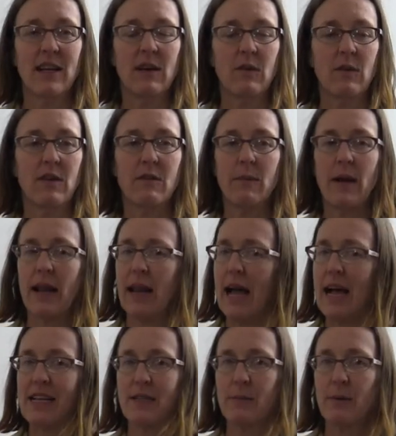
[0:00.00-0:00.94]
One of my
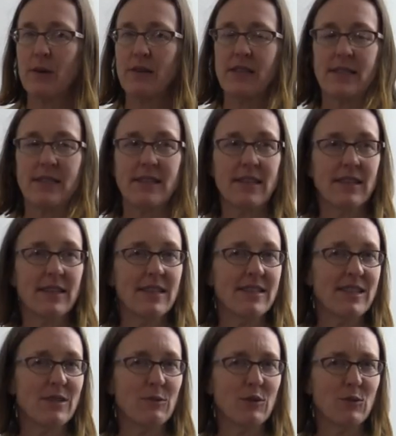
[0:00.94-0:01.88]
last persons to
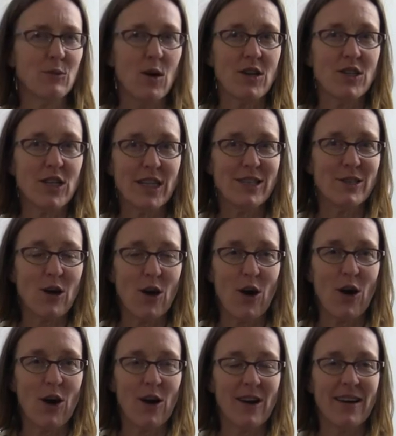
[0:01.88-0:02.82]
listen was washing his
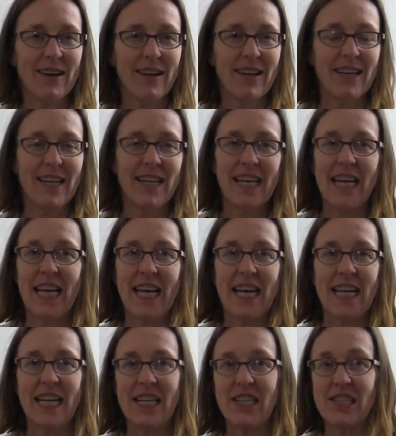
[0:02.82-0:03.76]
car
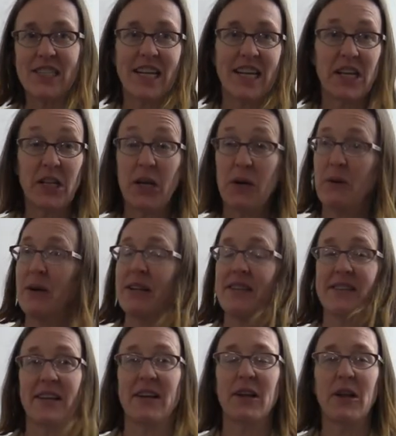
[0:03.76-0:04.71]
and I just said hello, and he
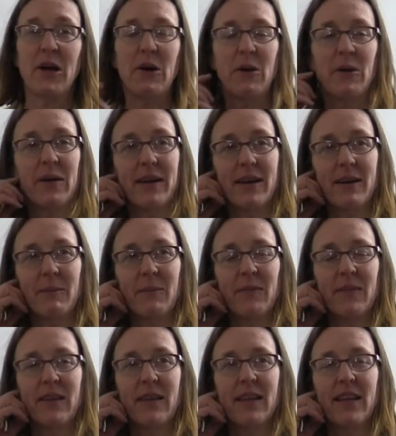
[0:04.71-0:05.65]
said hello, and
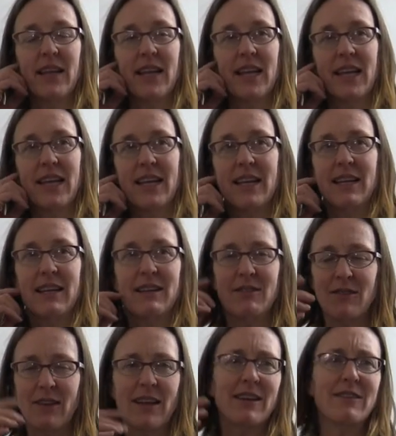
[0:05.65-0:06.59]
he
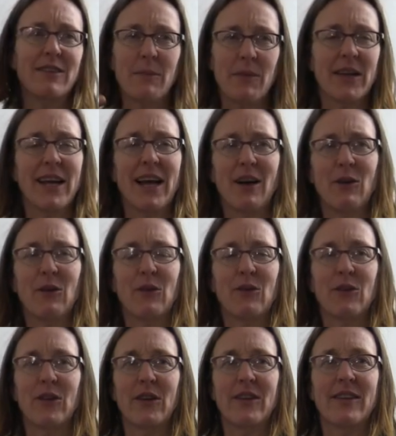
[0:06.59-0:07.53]
said something
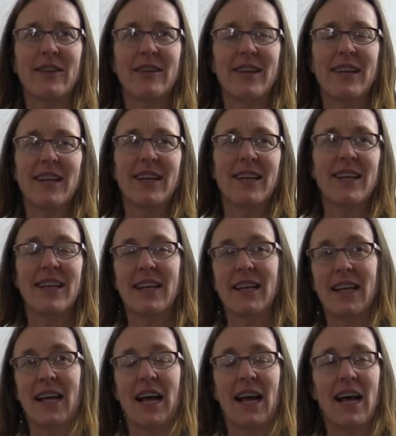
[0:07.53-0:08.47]
else, and
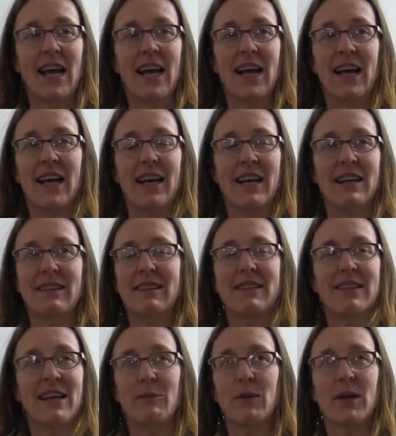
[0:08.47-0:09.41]
uh,
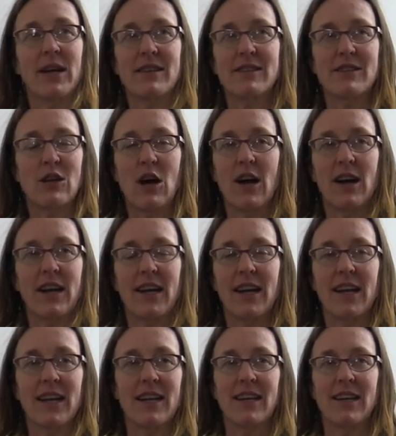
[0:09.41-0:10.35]
then we got to
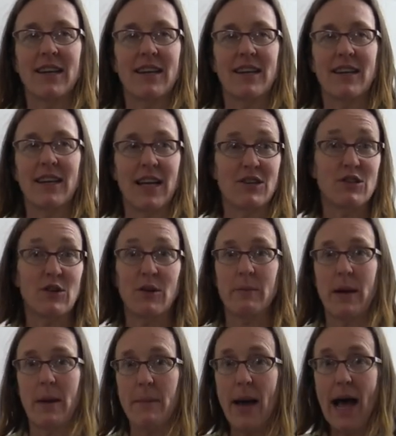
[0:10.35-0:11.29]
talking, and I showed him
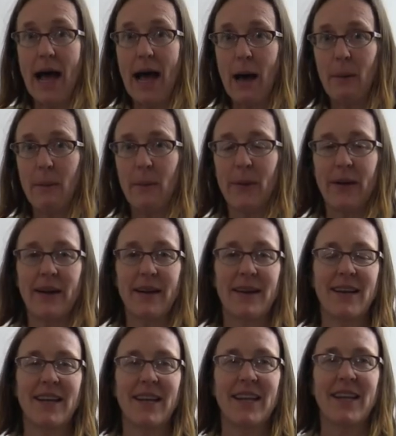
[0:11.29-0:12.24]
my map,
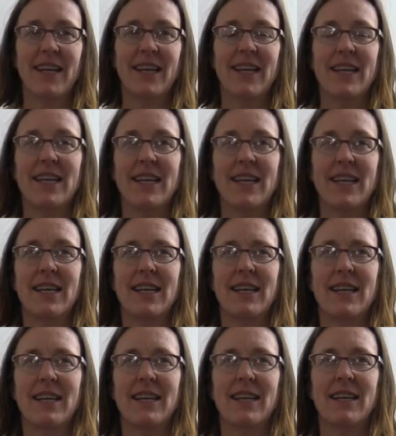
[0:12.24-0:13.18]
and
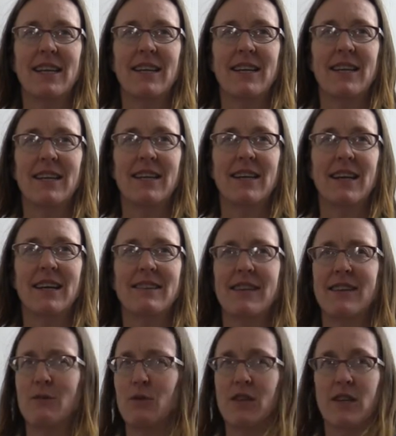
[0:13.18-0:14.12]
he, I
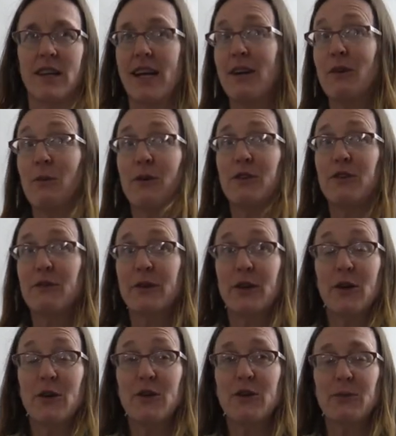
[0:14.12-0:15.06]
said, would you like words of
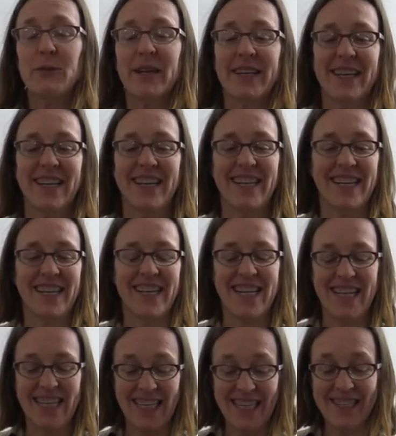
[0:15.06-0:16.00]
encouragement? And
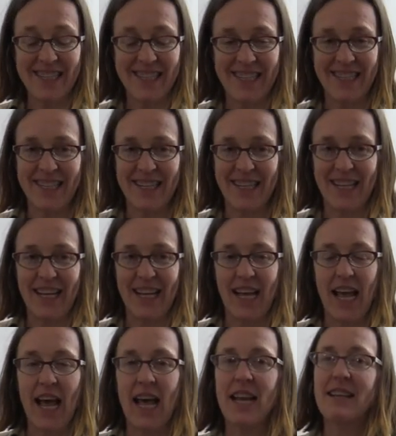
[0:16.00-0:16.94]
he listened,
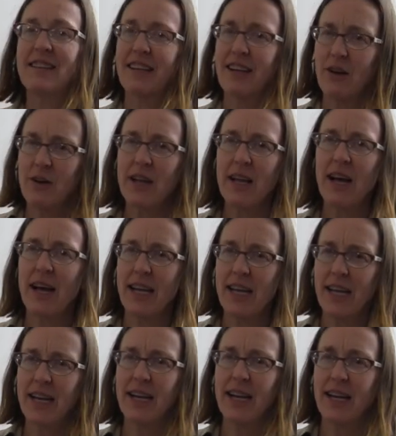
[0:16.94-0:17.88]
and he's like, oh yeah, I
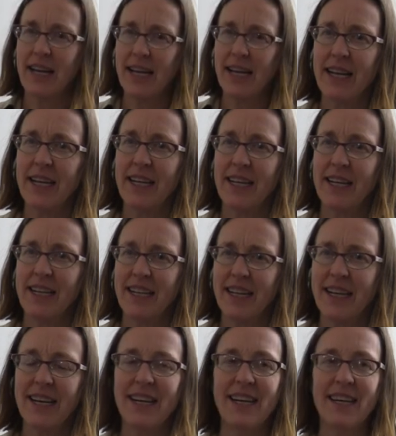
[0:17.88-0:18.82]
get it, I it,
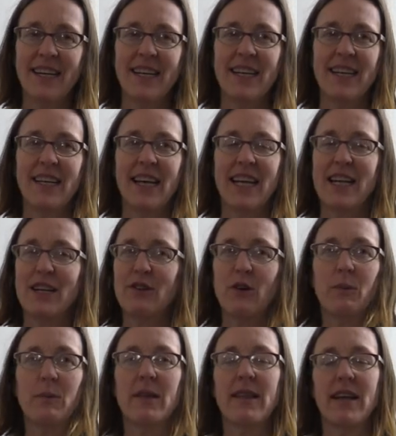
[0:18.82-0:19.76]
yeah. And he
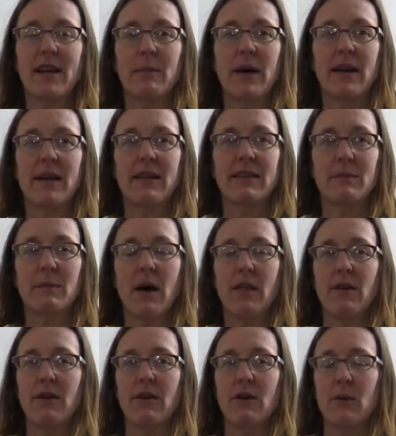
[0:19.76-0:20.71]
told me then about his
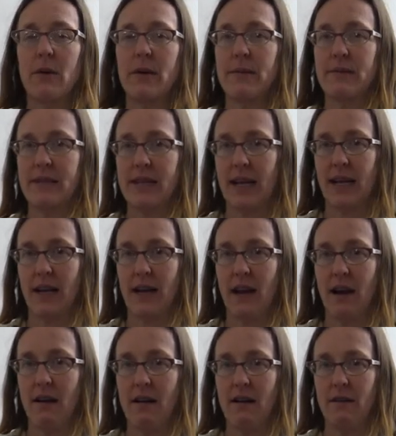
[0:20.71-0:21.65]
mother, who he was taking
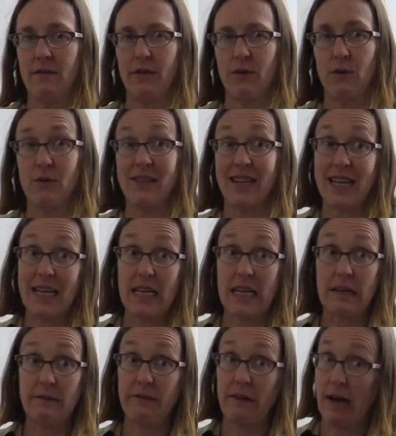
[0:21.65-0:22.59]
care of, who's
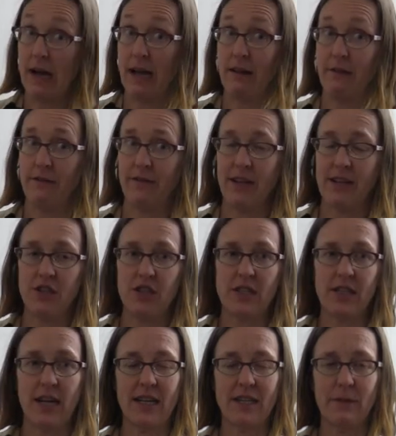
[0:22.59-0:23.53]
85, and
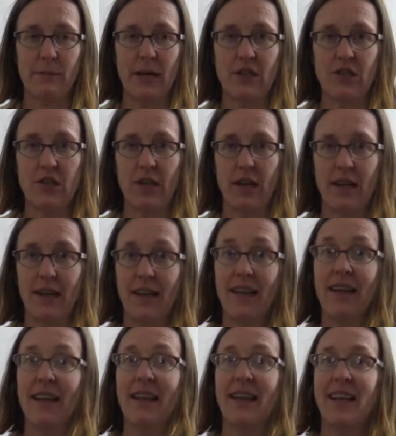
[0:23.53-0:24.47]
she's got dementia.
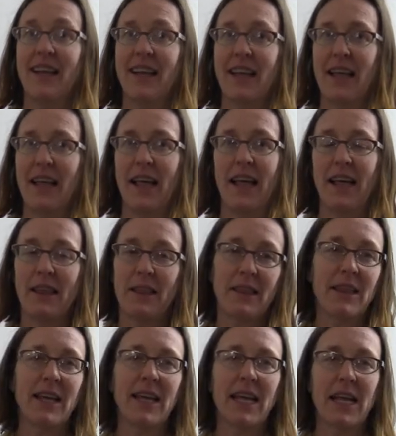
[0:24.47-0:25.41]
Uh,
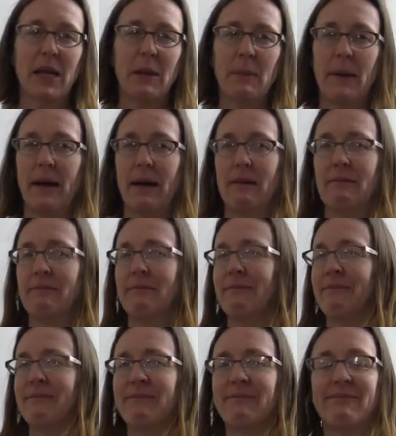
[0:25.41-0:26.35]
thinking about,
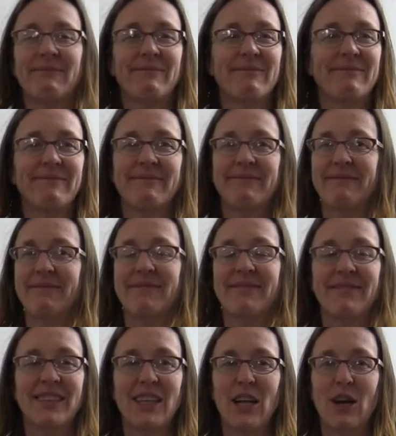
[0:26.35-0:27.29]

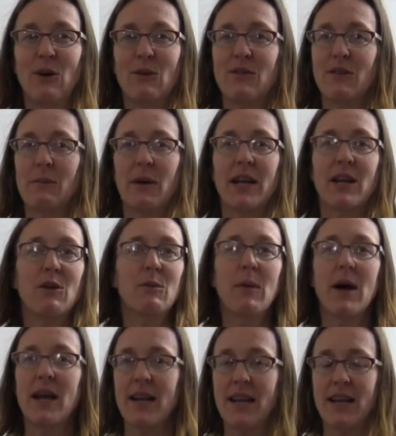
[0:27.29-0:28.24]
you know, somebody who
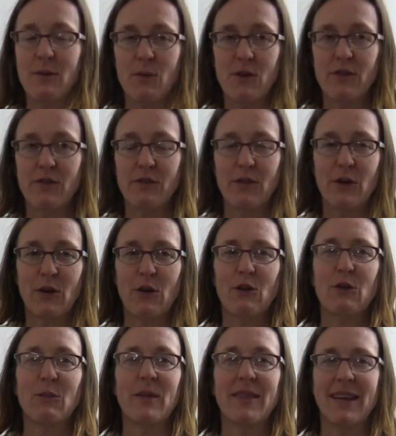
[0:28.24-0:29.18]
might need words of
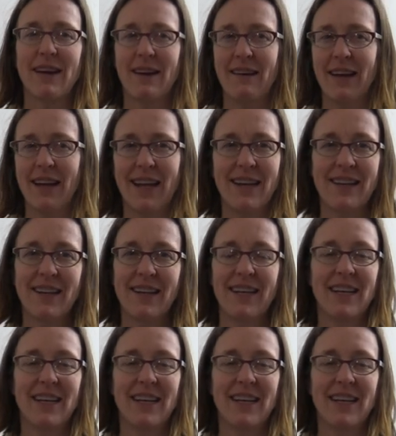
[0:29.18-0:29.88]
encouragement there, and